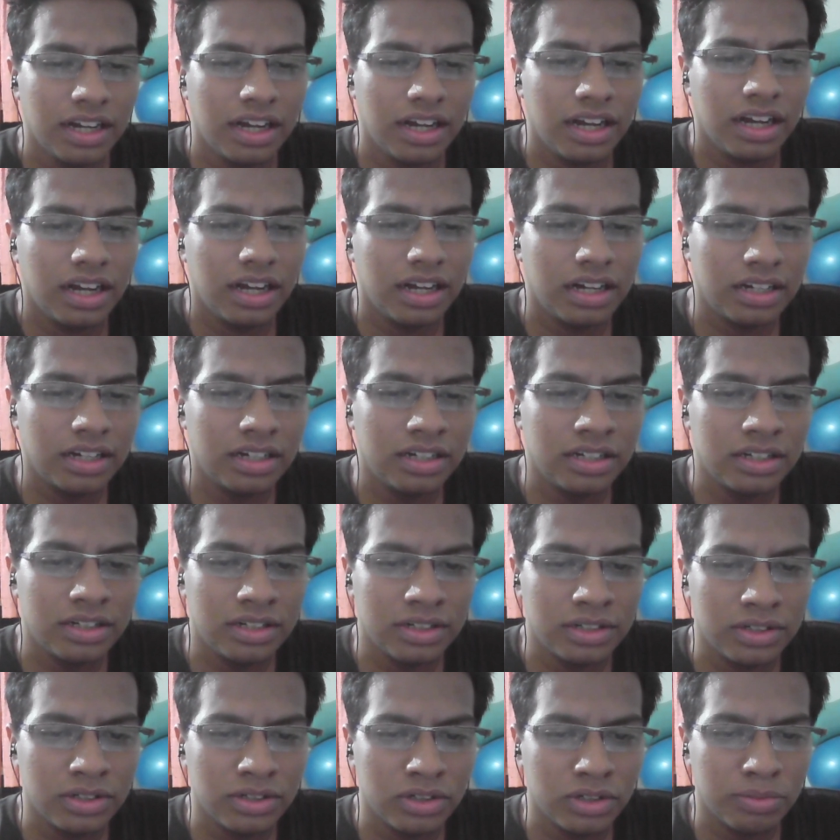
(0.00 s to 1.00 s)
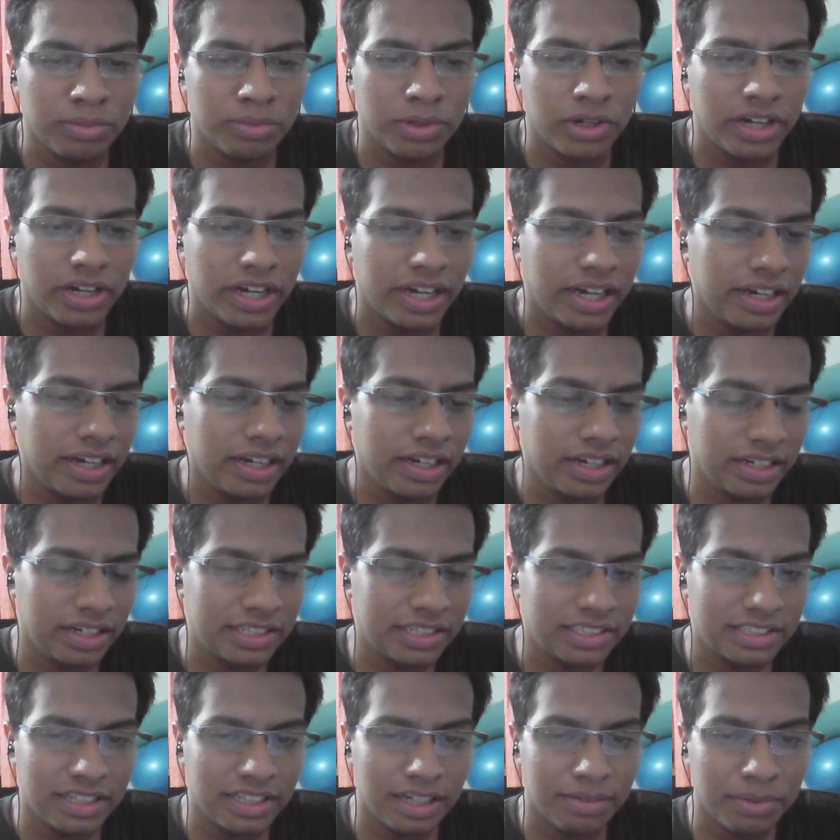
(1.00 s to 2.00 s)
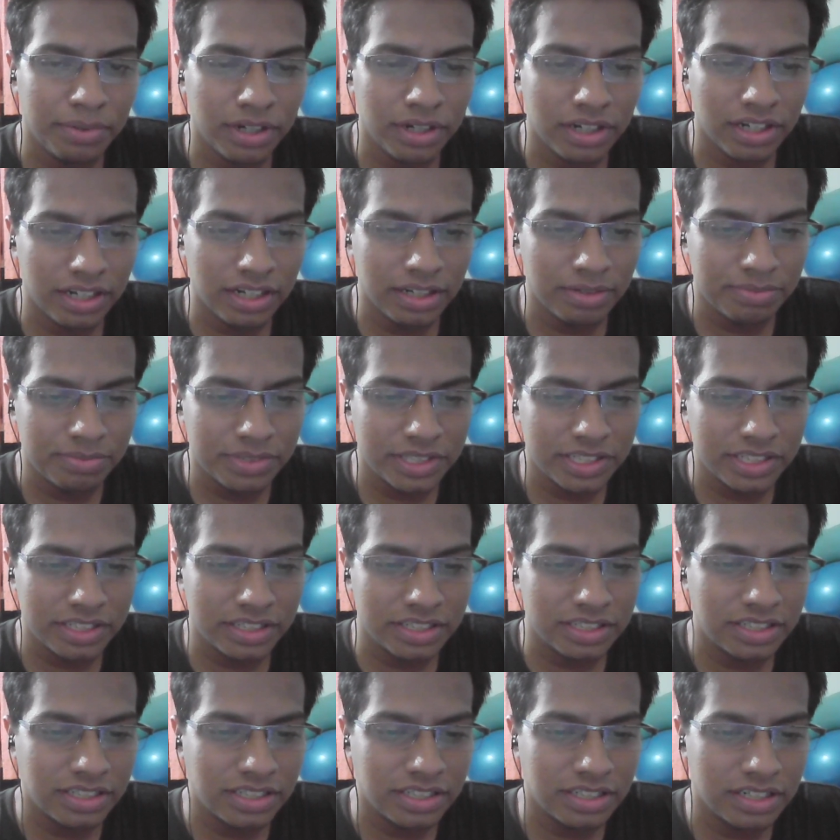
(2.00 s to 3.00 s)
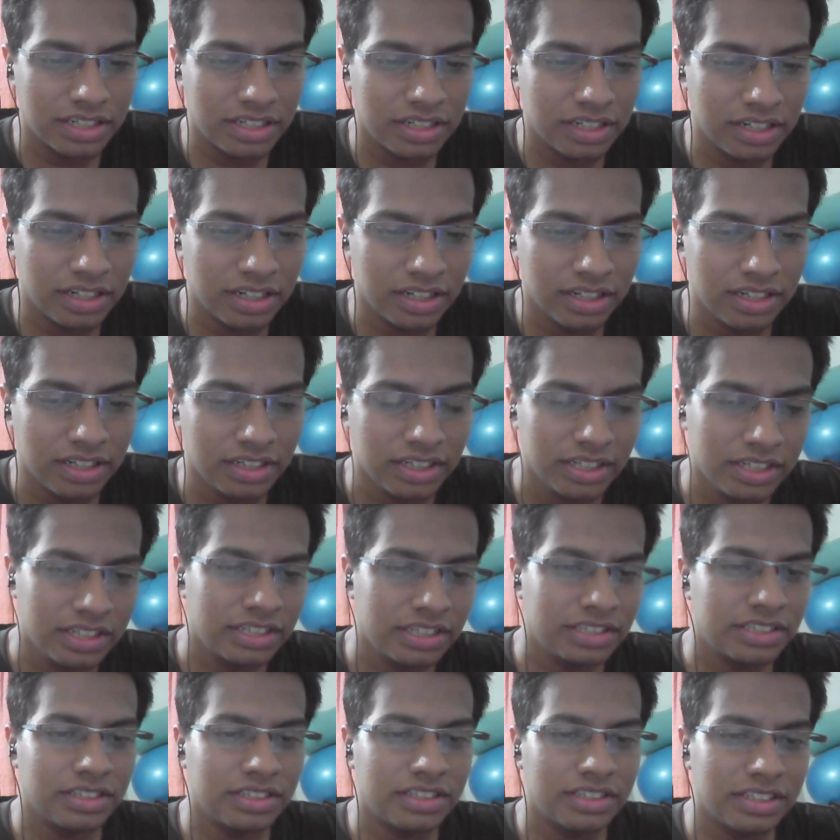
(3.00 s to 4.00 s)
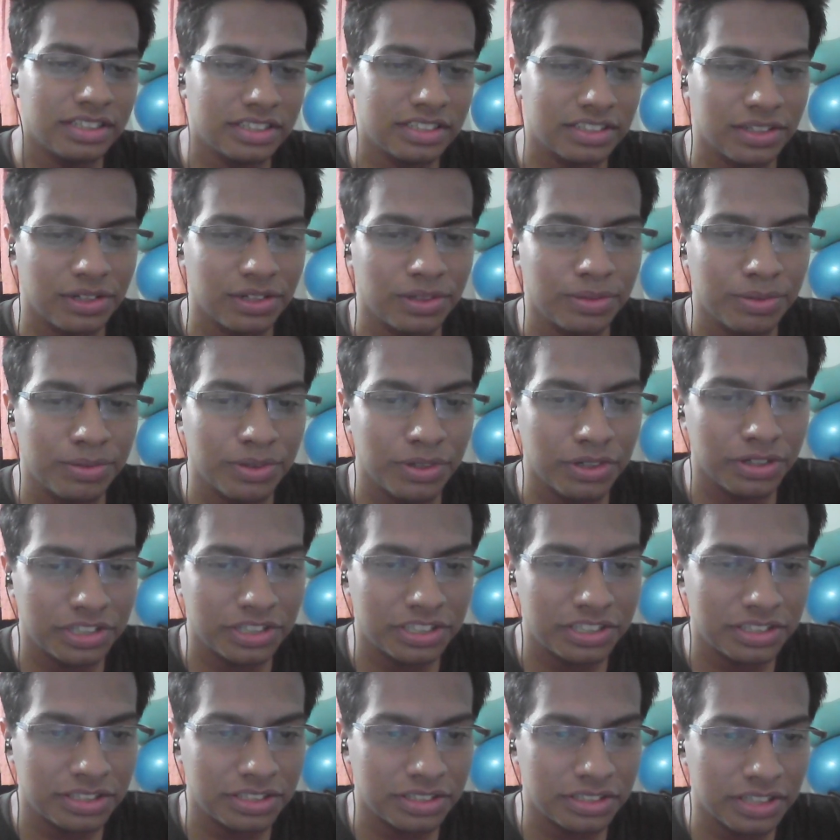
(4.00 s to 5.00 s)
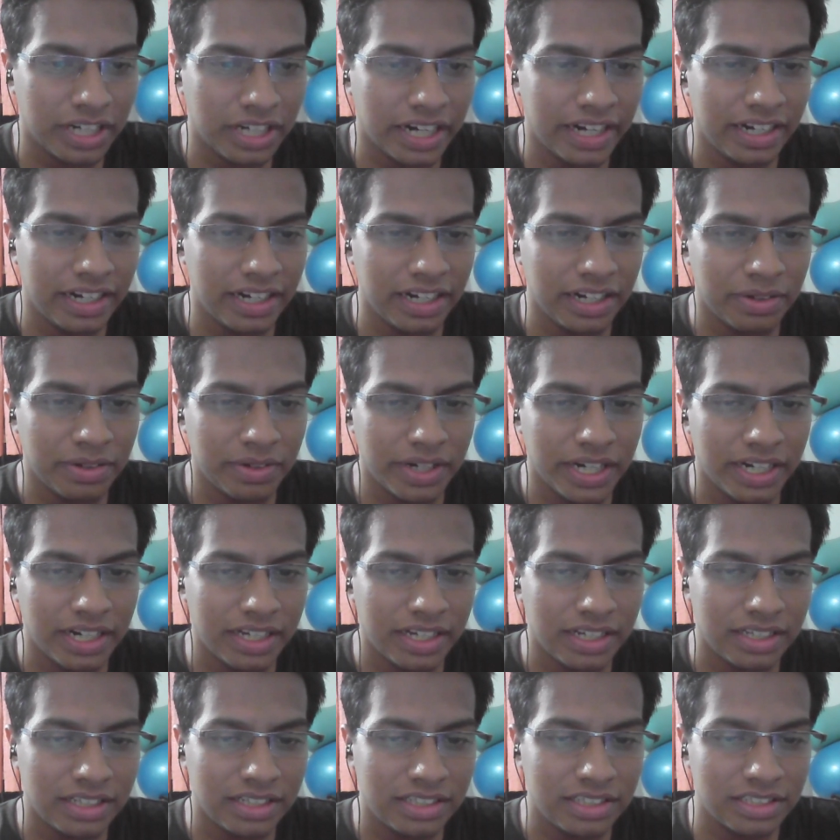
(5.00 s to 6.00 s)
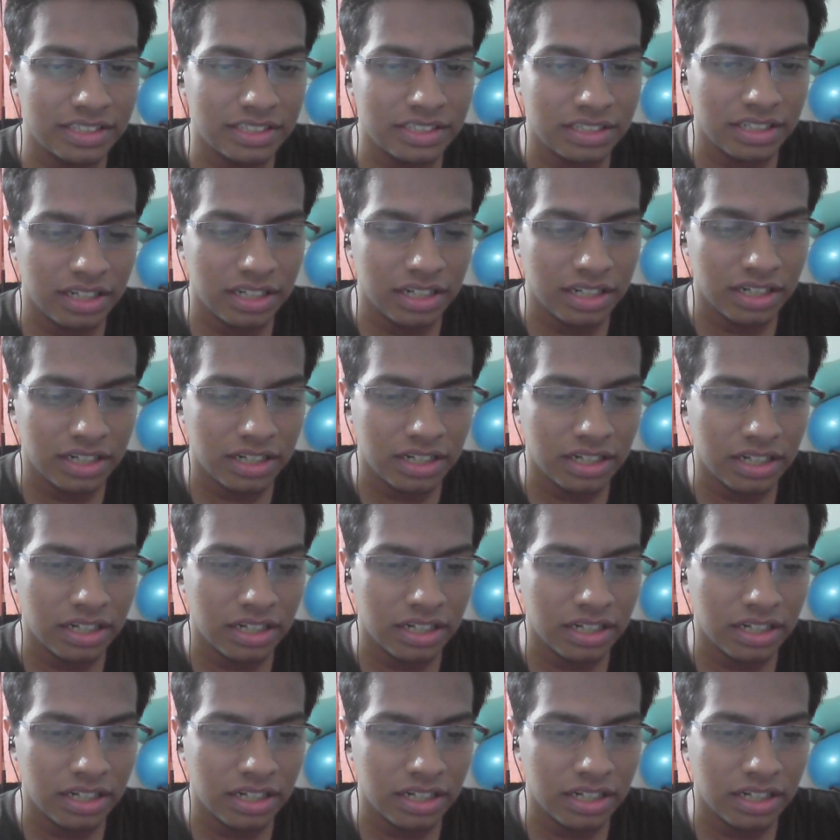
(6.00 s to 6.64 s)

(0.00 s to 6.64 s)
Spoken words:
Oh boy. It's the apocalypse. So this group goes to 1920s.